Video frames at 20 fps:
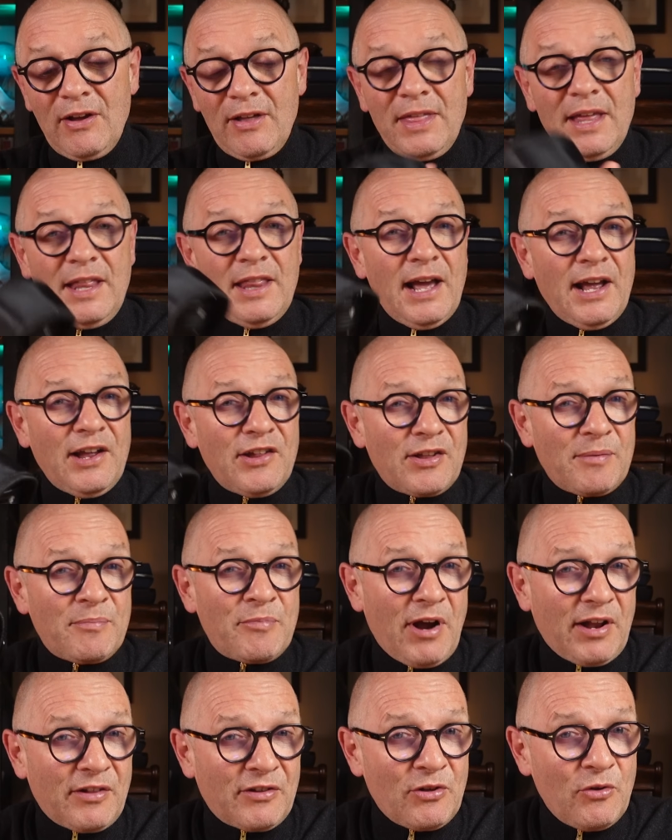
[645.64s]
I think that is a
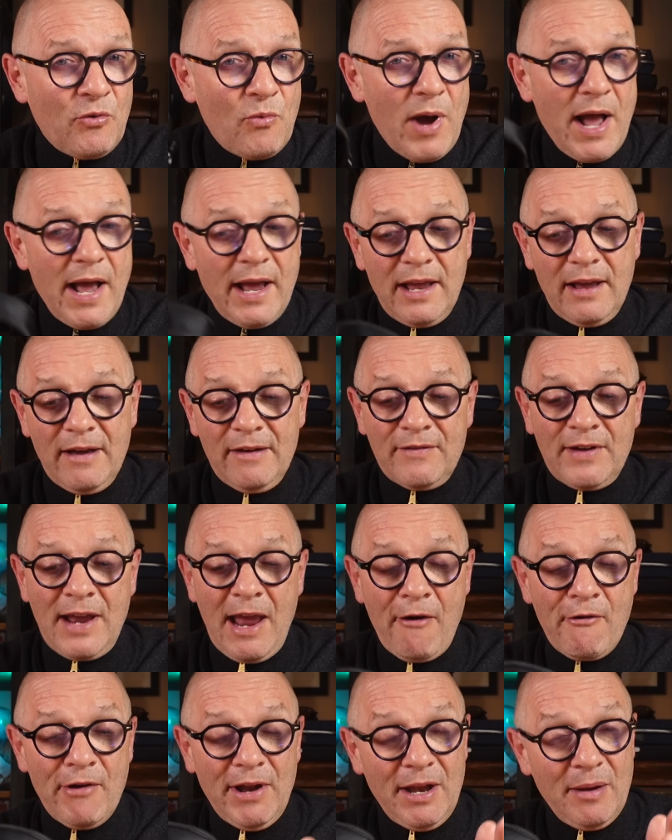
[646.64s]
practical way of
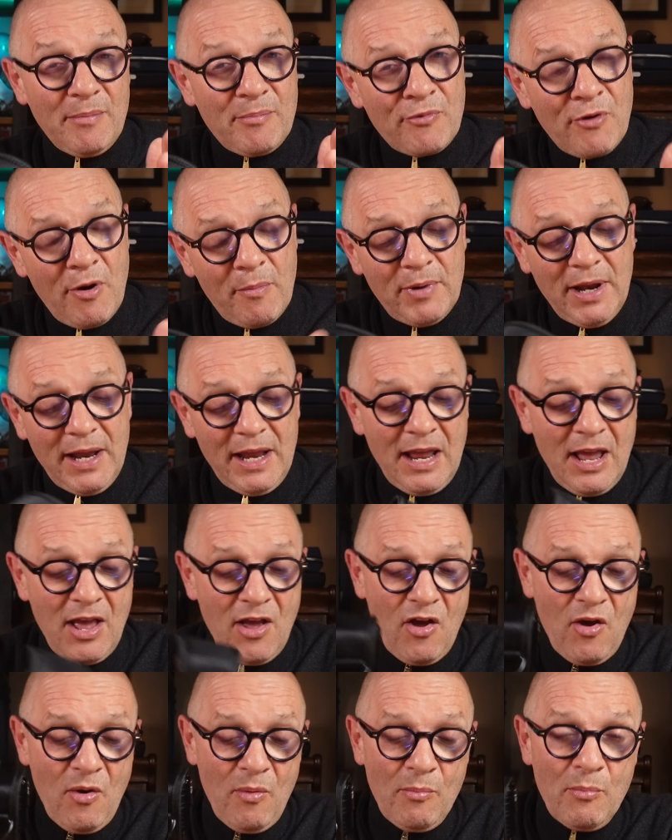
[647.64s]
carrying it, probably
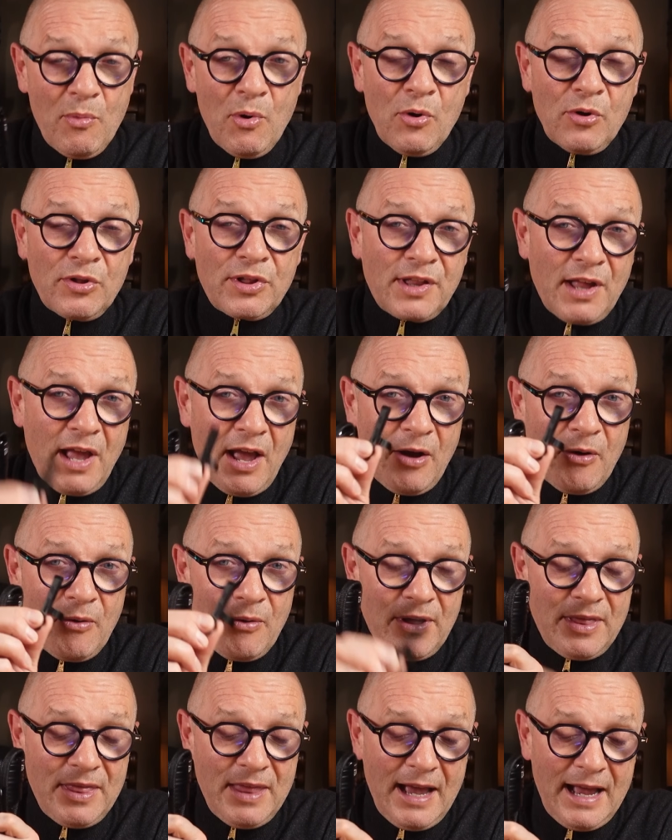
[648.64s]
more
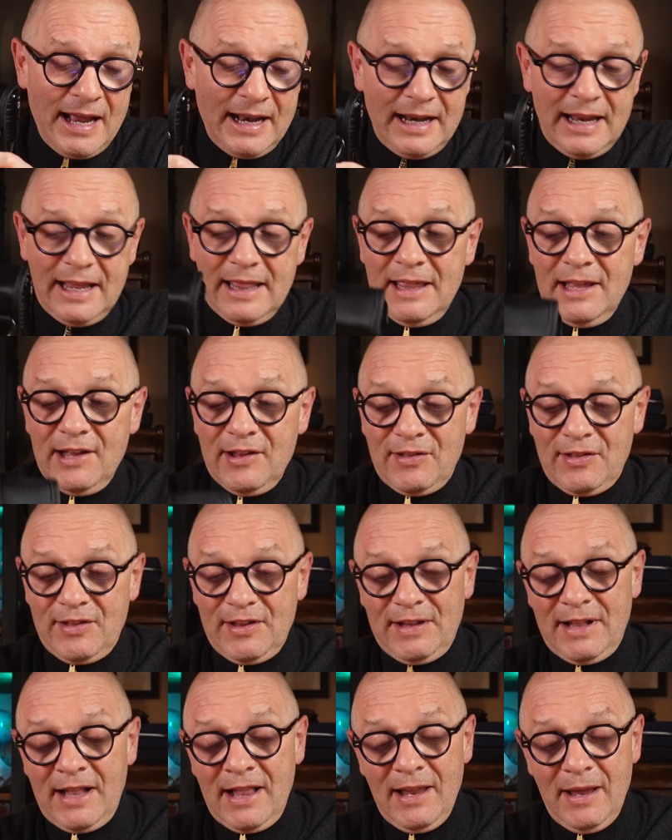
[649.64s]
so than this
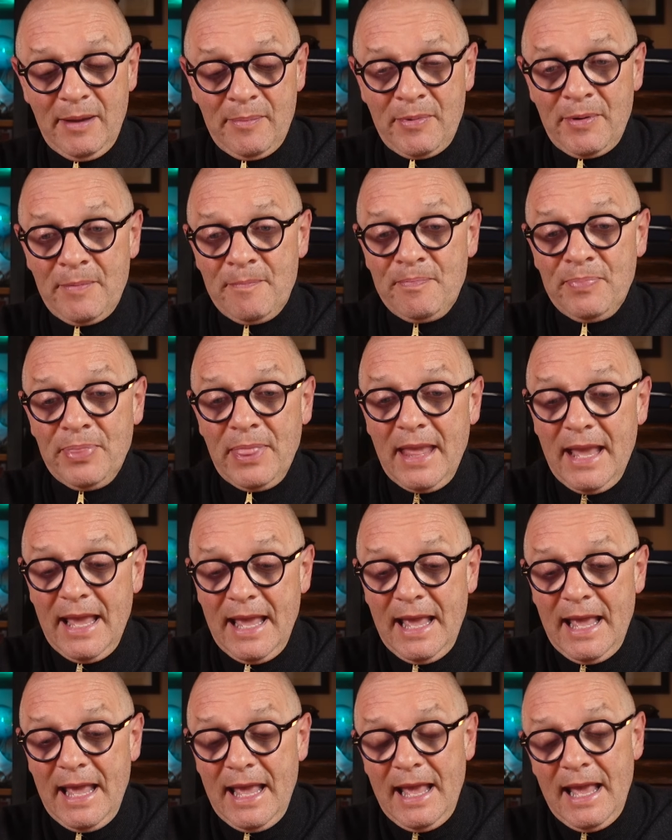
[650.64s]
clip.
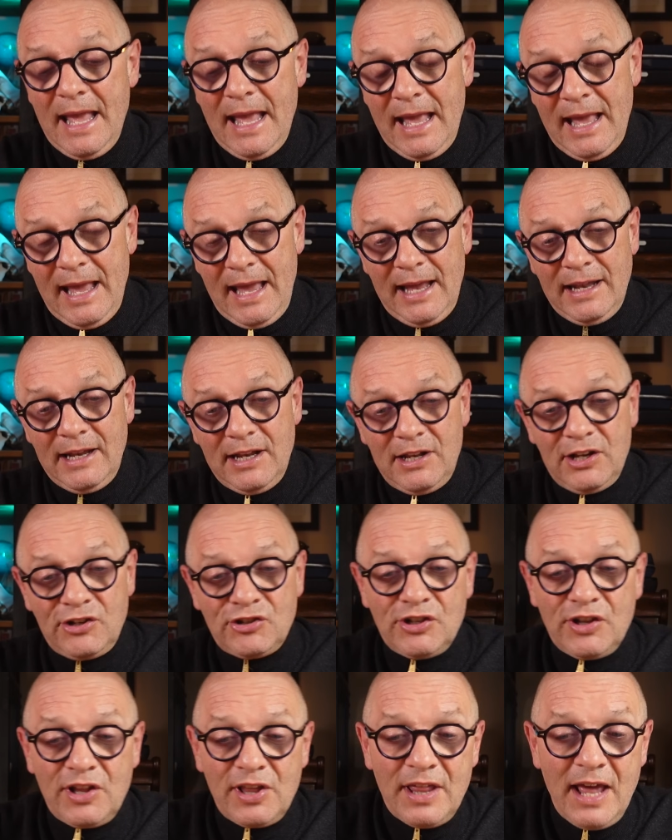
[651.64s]
In
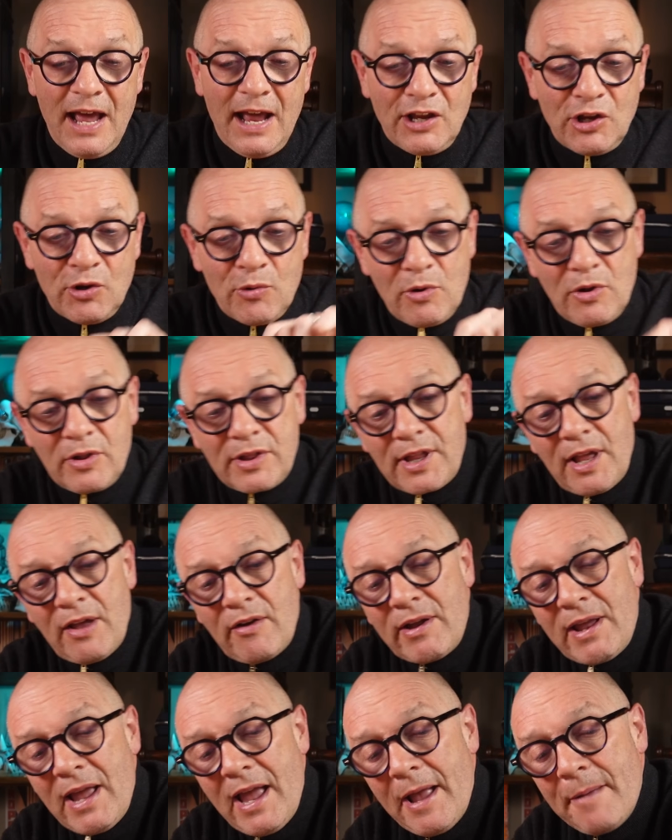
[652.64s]
addition to that, you also
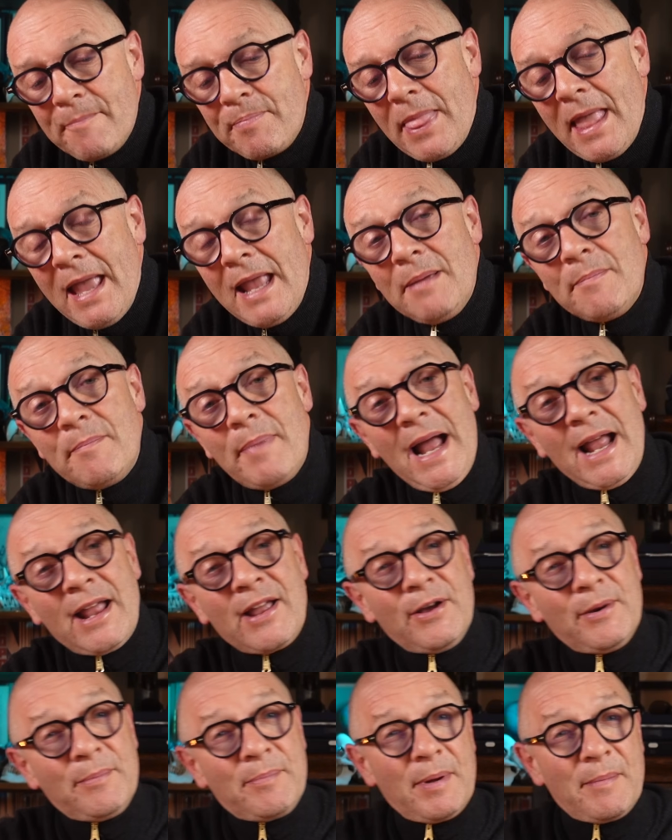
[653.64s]
get a
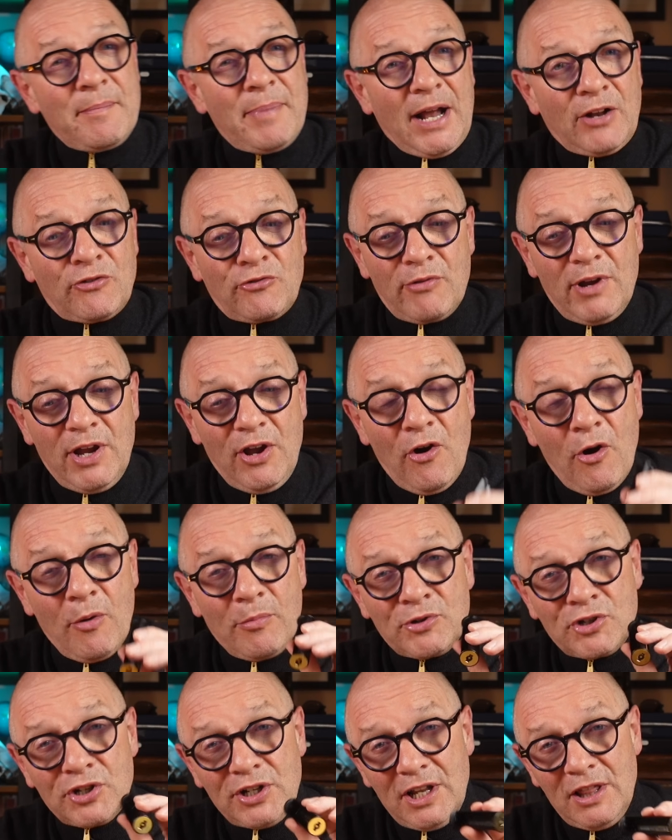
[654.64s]
backup battery
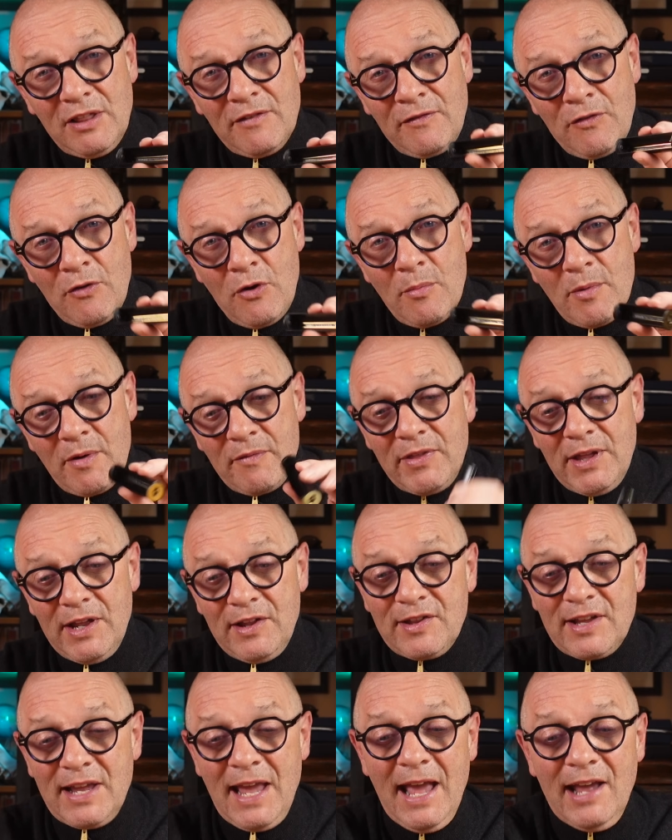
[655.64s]
option in the form of
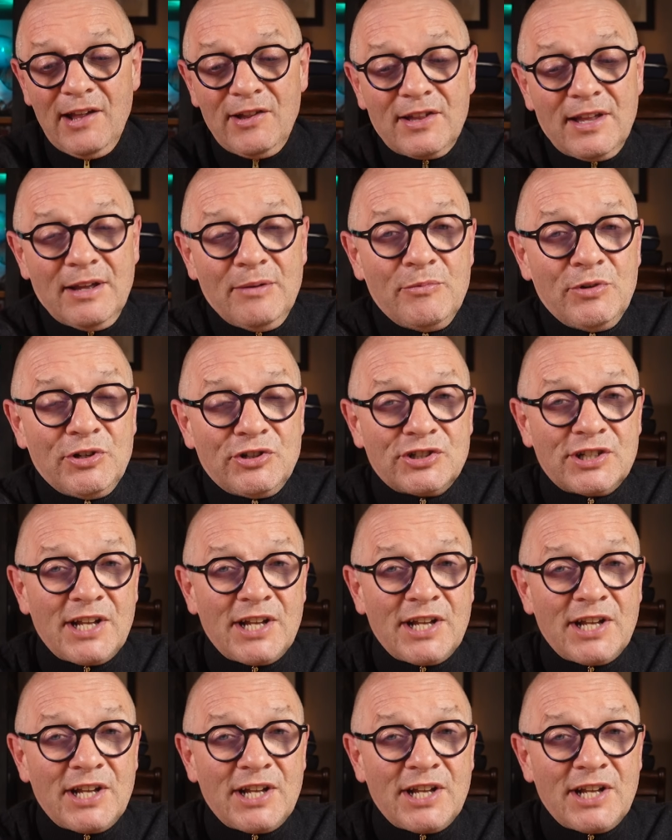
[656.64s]
this casing, which